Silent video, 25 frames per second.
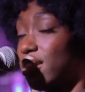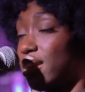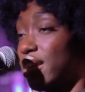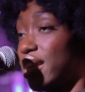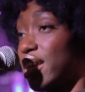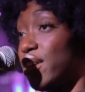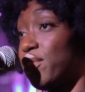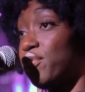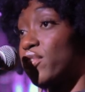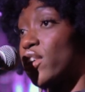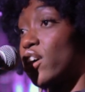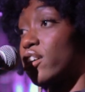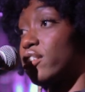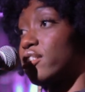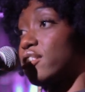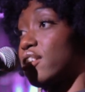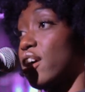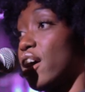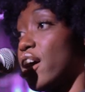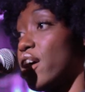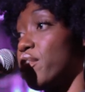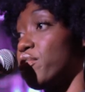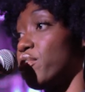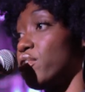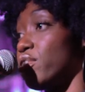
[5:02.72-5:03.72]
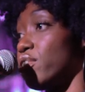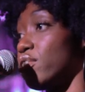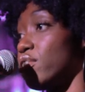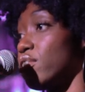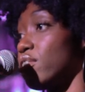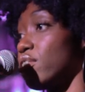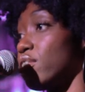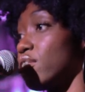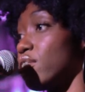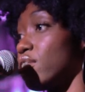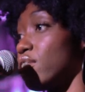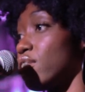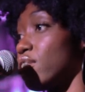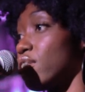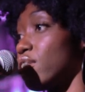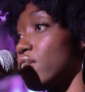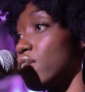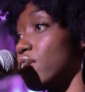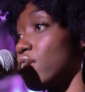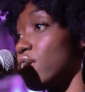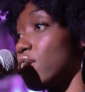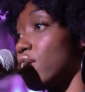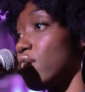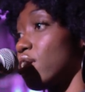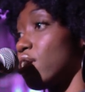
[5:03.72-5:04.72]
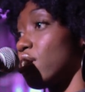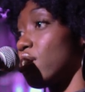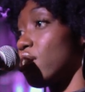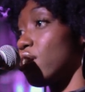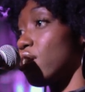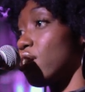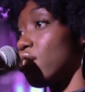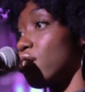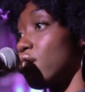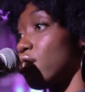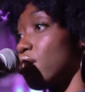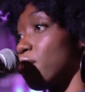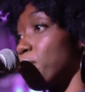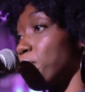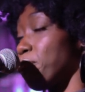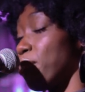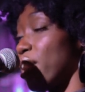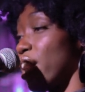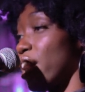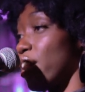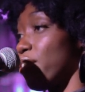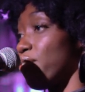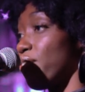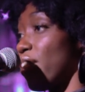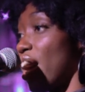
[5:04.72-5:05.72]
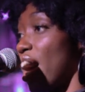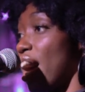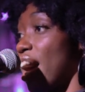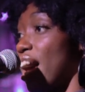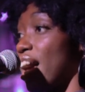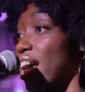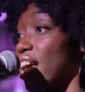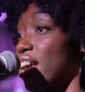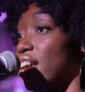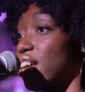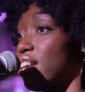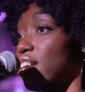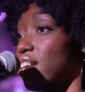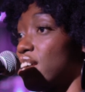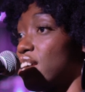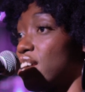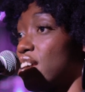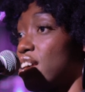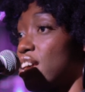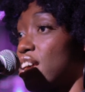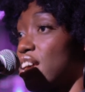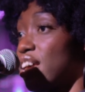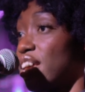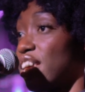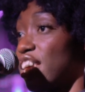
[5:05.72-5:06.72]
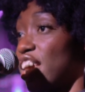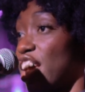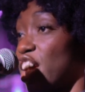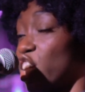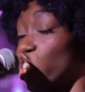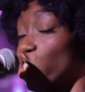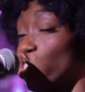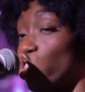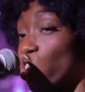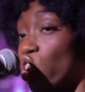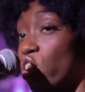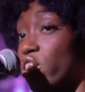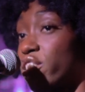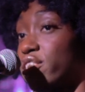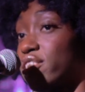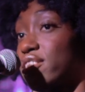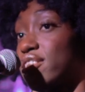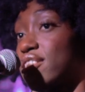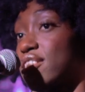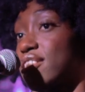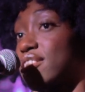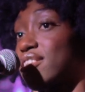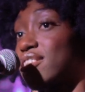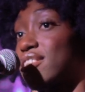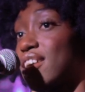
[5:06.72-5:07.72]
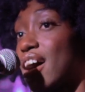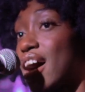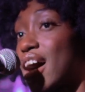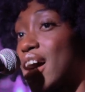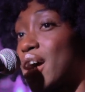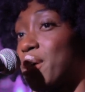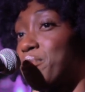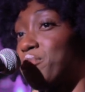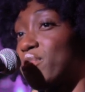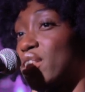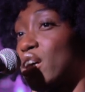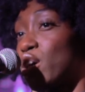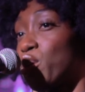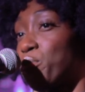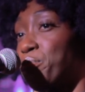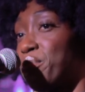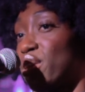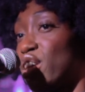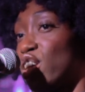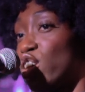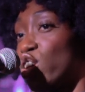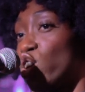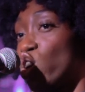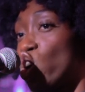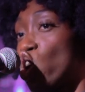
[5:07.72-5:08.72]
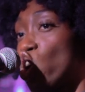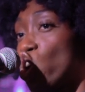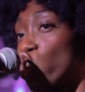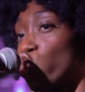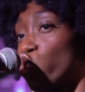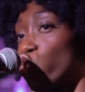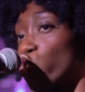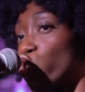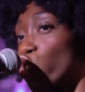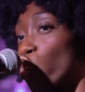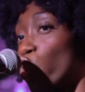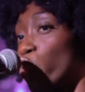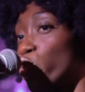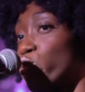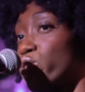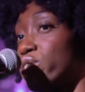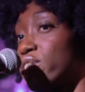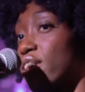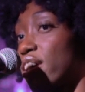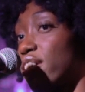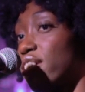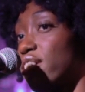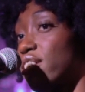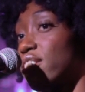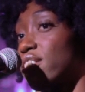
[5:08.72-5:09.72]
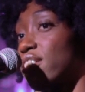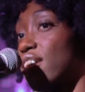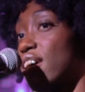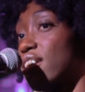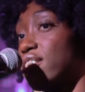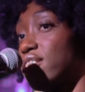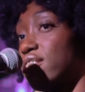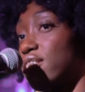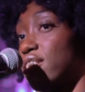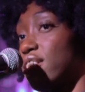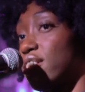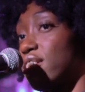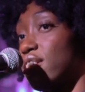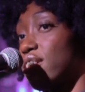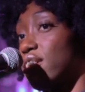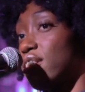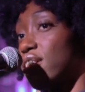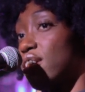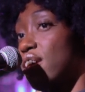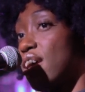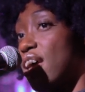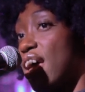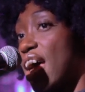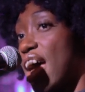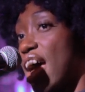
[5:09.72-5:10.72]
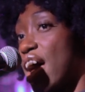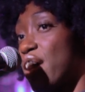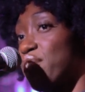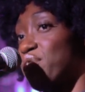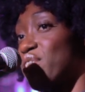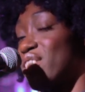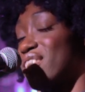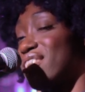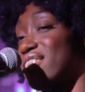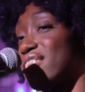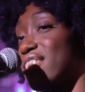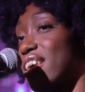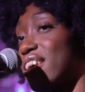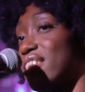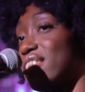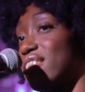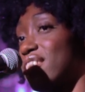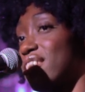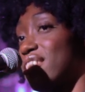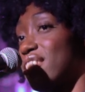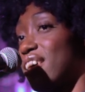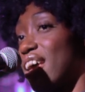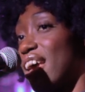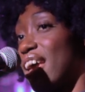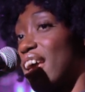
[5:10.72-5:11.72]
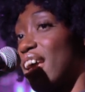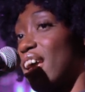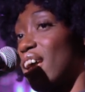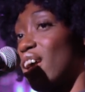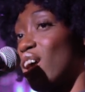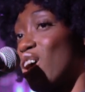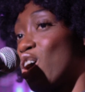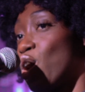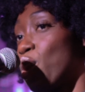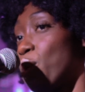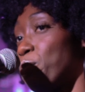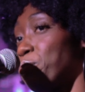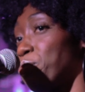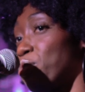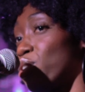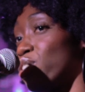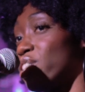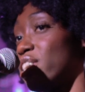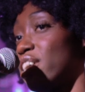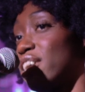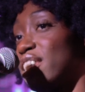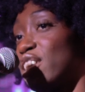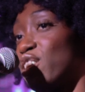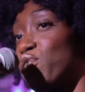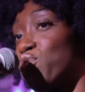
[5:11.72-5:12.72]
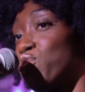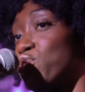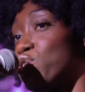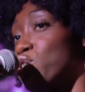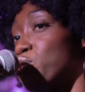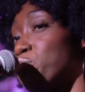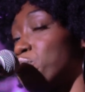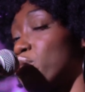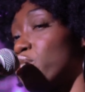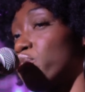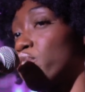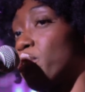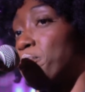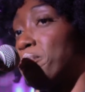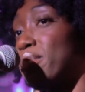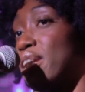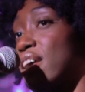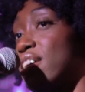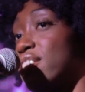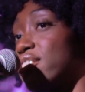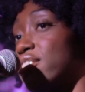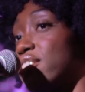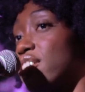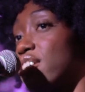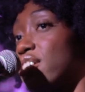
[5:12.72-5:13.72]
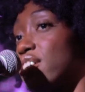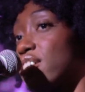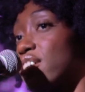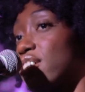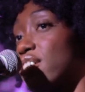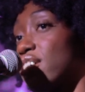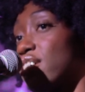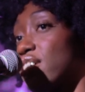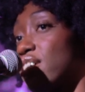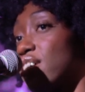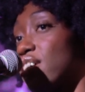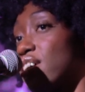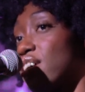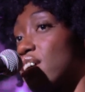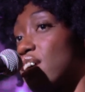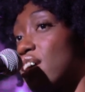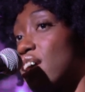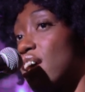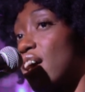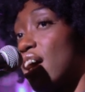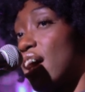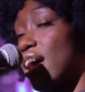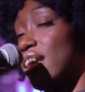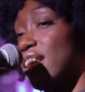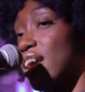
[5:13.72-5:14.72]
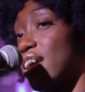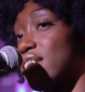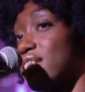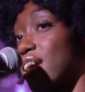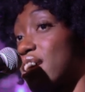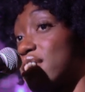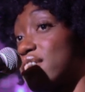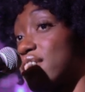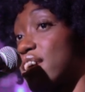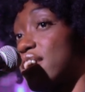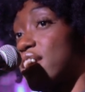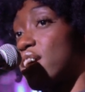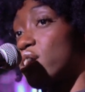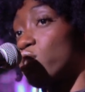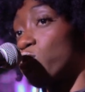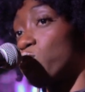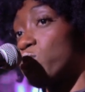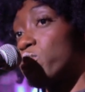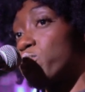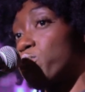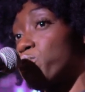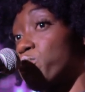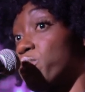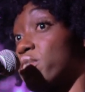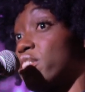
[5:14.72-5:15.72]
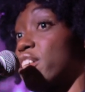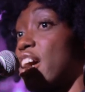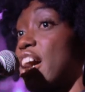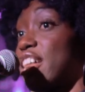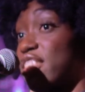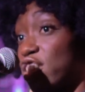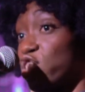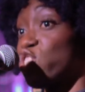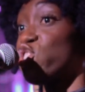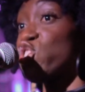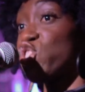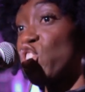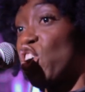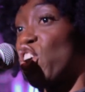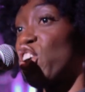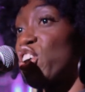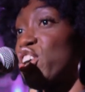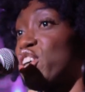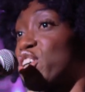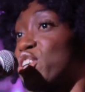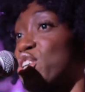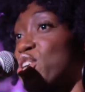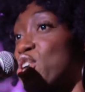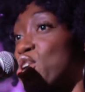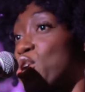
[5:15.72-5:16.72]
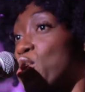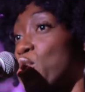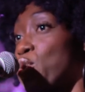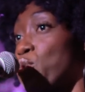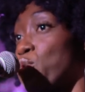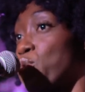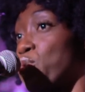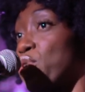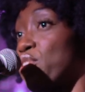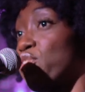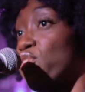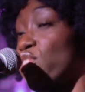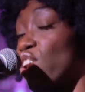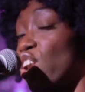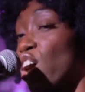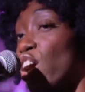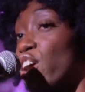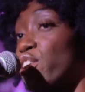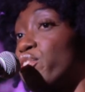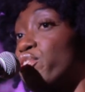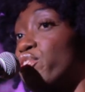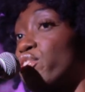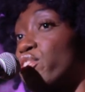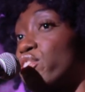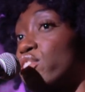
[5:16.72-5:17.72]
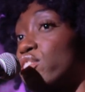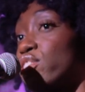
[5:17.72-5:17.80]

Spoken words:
leave luck to heaven. But if I get a chance this time, there'll be no second guessing. Heaven sending a bodily form of a blessing. And as I said at the start, with love,